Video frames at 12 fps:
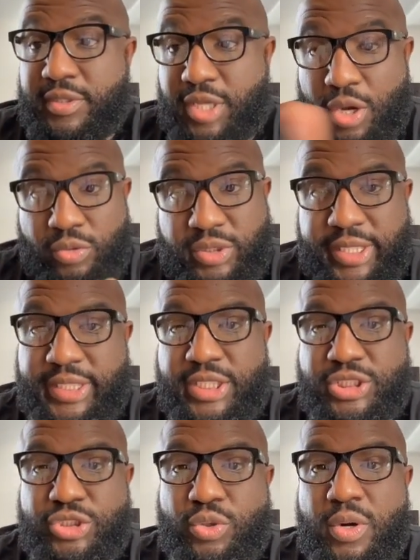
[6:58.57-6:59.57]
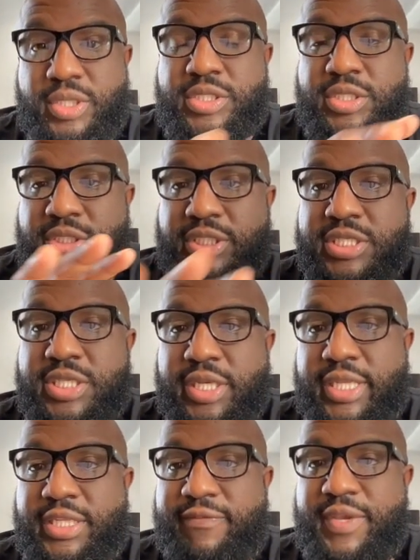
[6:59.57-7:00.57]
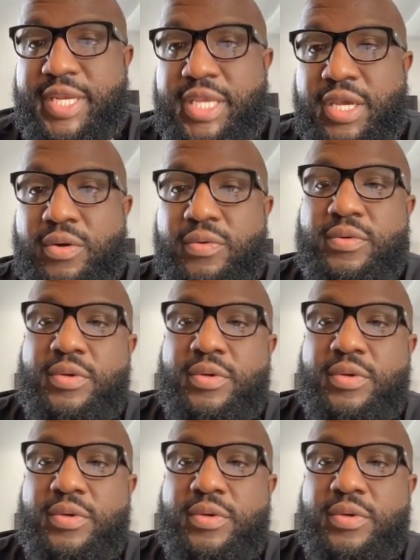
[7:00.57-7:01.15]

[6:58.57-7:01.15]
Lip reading: Don't look at the shorts. Just look at the video.